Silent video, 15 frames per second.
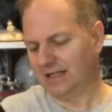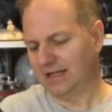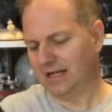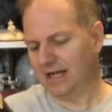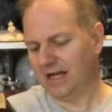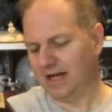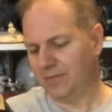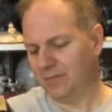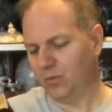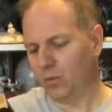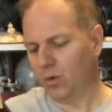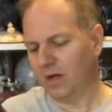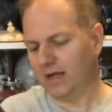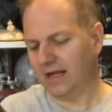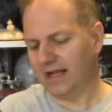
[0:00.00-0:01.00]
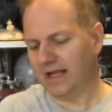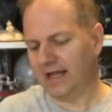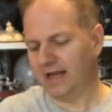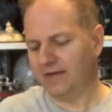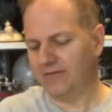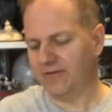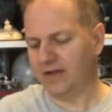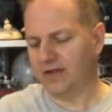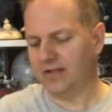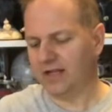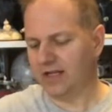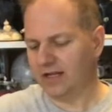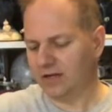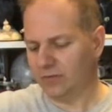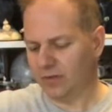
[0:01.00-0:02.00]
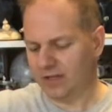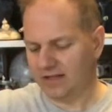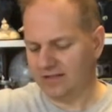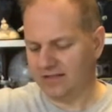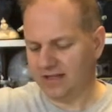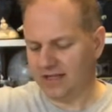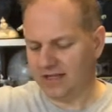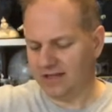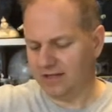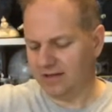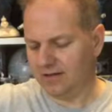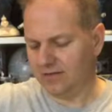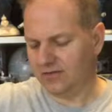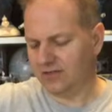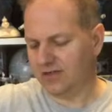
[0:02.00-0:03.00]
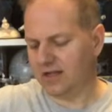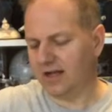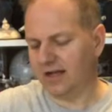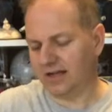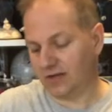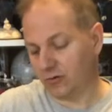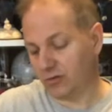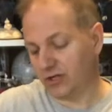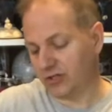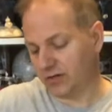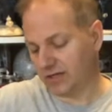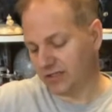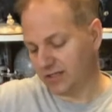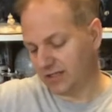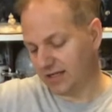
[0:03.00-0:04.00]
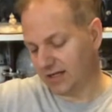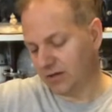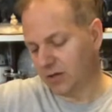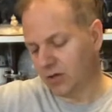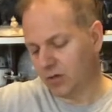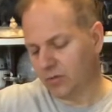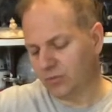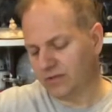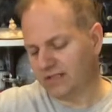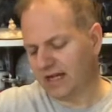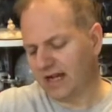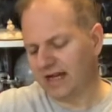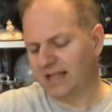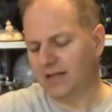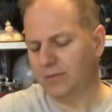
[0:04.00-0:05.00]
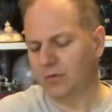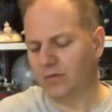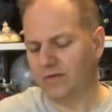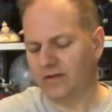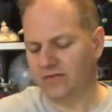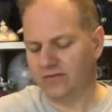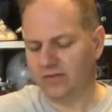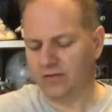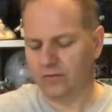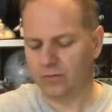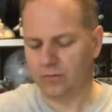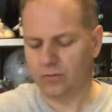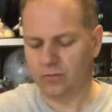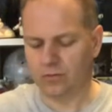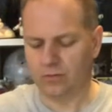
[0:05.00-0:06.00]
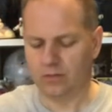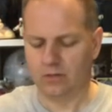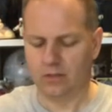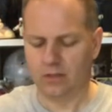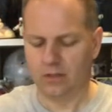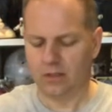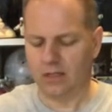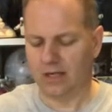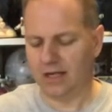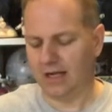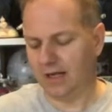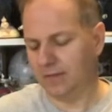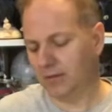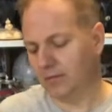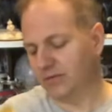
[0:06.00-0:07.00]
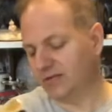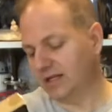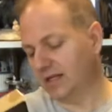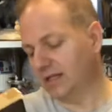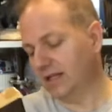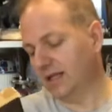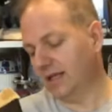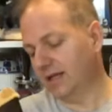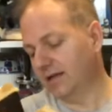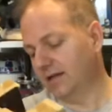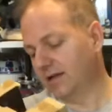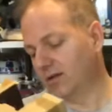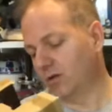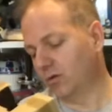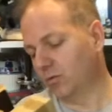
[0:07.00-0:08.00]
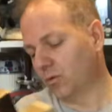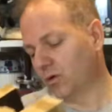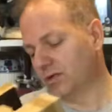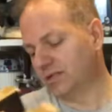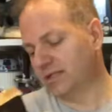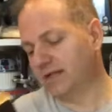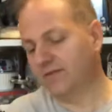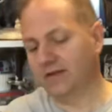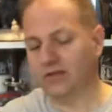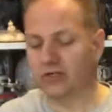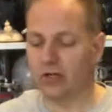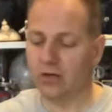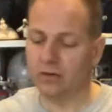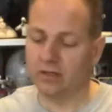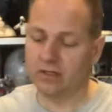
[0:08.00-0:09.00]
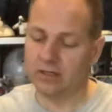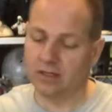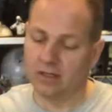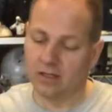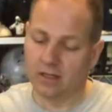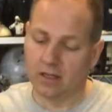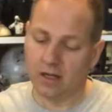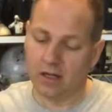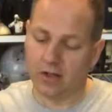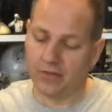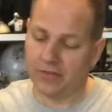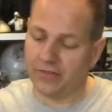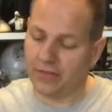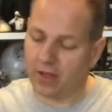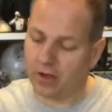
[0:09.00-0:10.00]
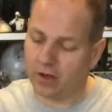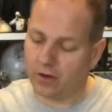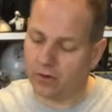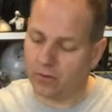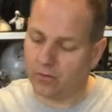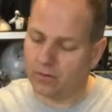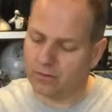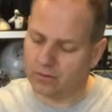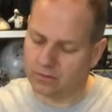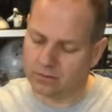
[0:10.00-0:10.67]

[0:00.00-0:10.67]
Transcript: Um, one, again, a figure that you didn't really see, the creature, I should say, was not in the movies. Um, it was in the Clone Wars TV show, and although